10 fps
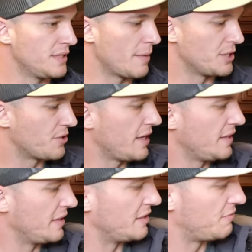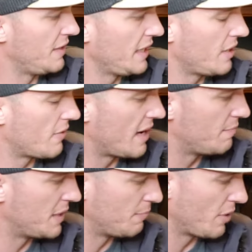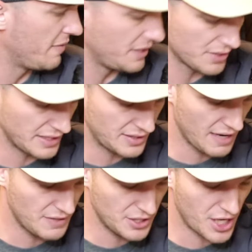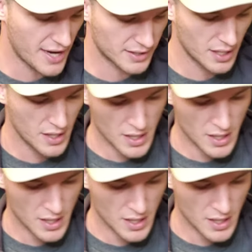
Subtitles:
demonstrated in this video have been previously safety checked.